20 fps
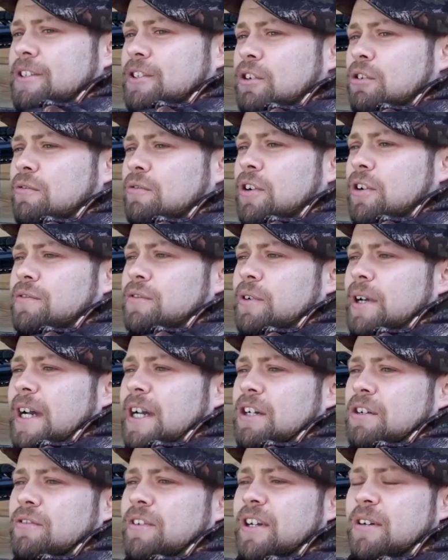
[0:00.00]
assault rifle
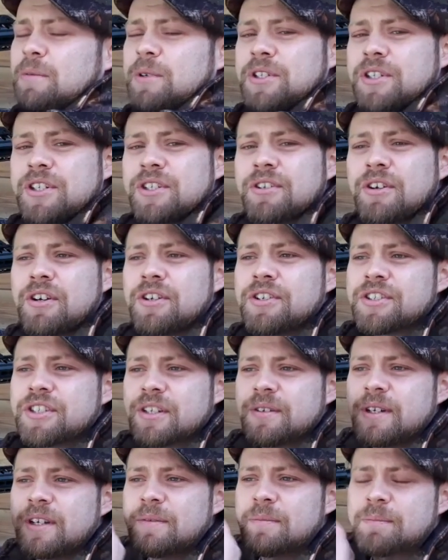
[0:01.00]
hand grip, which is nice,
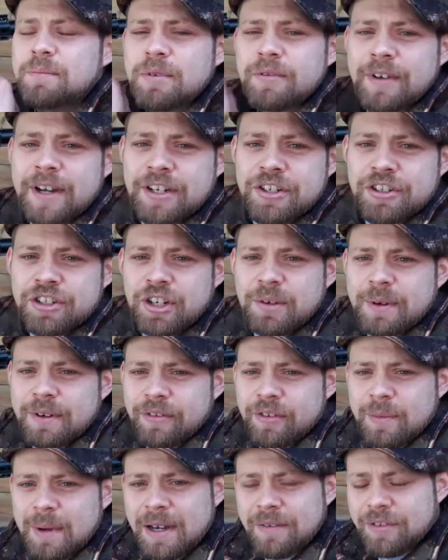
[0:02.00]
so it prevents you
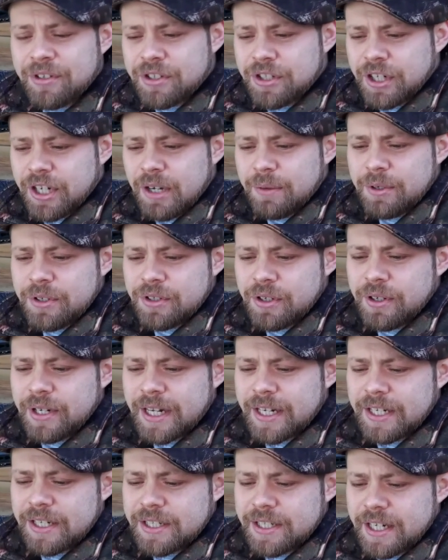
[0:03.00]
from having to go and do
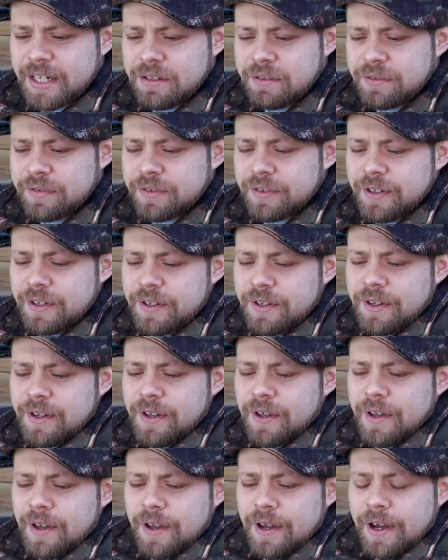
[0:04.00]
that yourself.
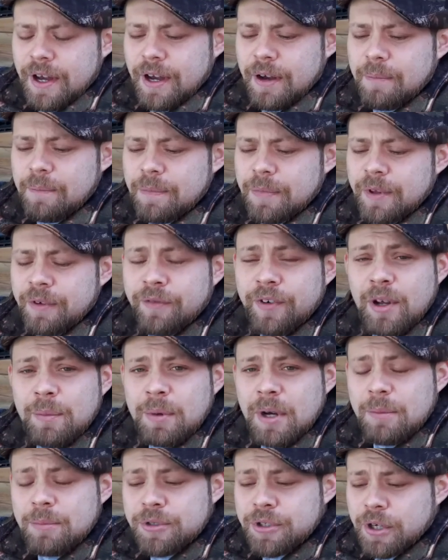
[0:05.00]
The
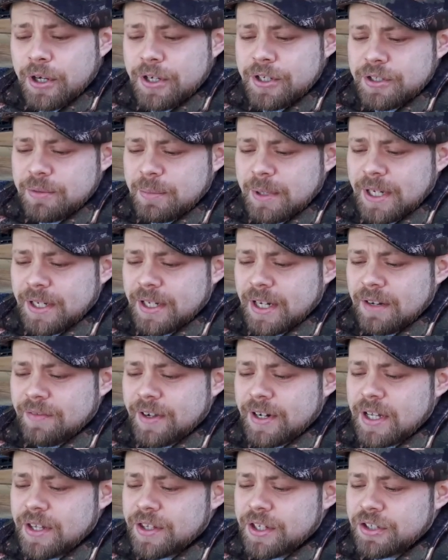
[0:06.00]
flip up sights mean that if
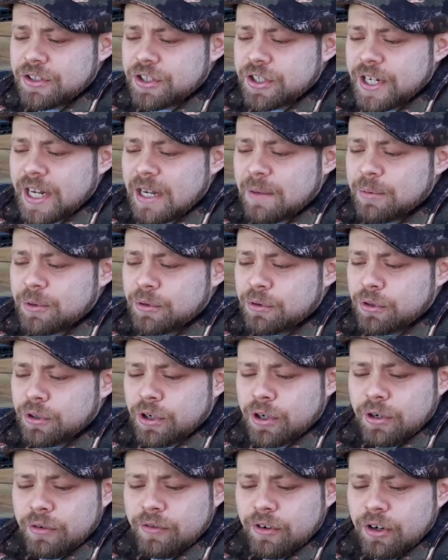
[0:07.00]
anything should happen or
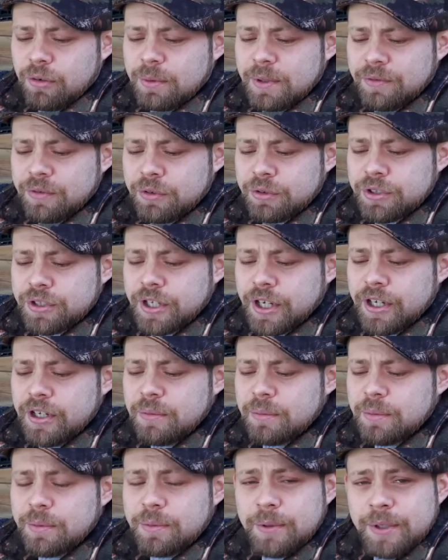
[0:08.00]
go wrong with your
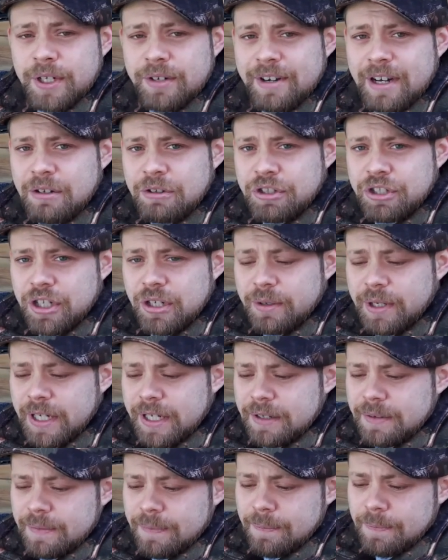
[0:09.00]
scope when you're out
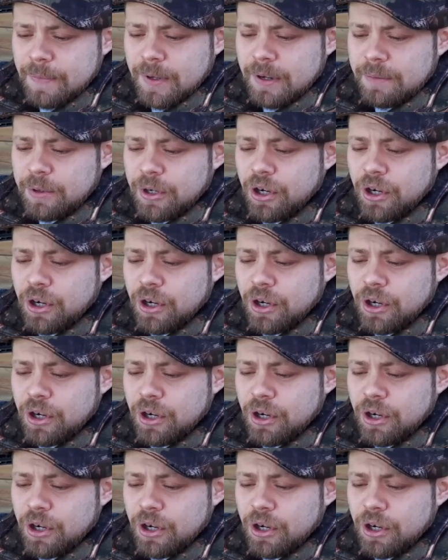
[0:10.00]
shooting, you're